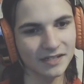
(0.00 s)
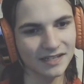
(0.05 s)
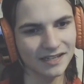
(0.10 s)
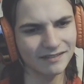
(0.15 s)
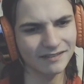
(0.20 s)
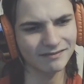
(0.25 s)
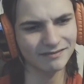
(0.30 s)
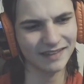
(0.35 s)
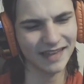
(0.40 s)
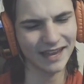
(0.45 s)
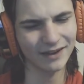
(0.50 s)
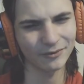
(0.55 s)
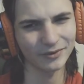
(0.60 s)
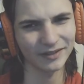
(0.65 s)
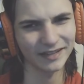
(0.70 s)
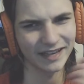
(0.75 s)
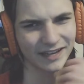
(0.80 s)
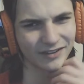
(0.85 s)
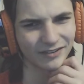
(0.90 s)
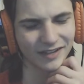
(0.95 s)
It can't
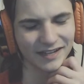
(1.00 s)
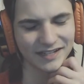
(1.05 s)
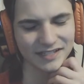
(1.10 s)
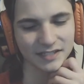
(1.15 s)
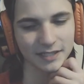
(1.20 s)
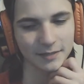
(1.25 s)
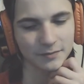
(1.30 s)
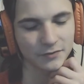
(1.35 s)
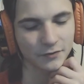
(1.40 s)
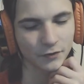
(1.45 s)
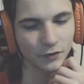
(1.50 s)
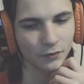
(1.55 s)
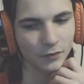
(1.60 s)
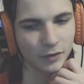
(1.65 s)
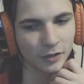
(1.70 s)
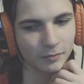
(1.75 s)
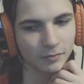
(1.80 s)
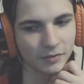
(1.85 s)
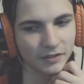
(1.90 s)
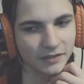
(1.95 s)
really handle ice types very
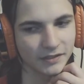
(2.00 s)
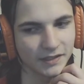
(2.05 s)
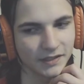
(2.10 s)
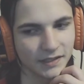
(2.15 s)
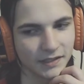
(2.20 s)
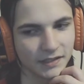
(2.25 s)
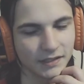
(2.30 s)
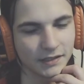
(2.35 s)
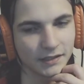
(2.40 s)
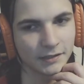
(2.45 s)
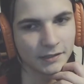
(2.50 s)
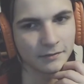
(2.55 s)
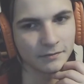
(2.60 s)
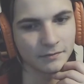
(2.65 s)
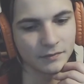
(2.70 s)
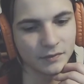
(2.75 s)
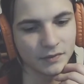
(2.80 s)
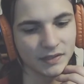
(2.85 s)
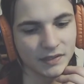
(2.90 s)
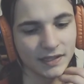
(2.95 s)
well, but
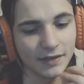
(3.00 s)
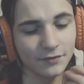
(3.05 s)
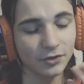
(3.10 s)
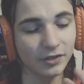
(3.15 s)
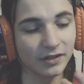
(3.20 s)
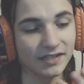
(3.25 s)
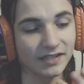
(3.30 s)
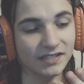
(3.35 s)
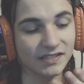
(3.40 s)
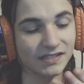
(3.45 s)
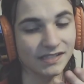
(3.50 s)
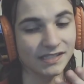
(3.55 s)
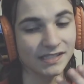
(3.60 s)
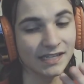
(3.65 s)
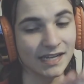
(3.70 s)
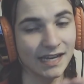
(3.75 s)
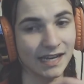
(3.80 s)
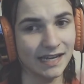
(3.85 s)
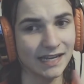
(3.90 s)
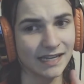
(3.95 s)
nevertheless,
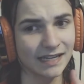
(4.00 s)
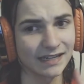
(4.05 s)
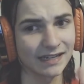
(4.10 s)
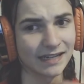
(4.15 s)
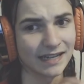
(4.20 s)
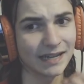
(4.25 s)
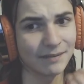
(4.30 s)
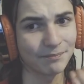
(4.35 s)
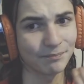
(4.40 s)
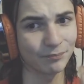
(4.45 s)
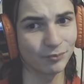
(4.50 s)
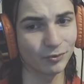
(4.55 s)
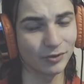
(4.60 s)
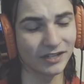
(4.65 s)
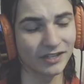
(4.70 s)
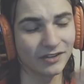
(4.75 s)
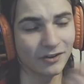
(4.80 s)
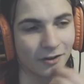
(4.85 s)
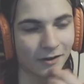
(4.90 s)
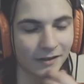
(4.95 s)
it can hit
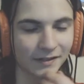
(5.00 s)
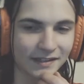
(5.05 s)
pretty hard.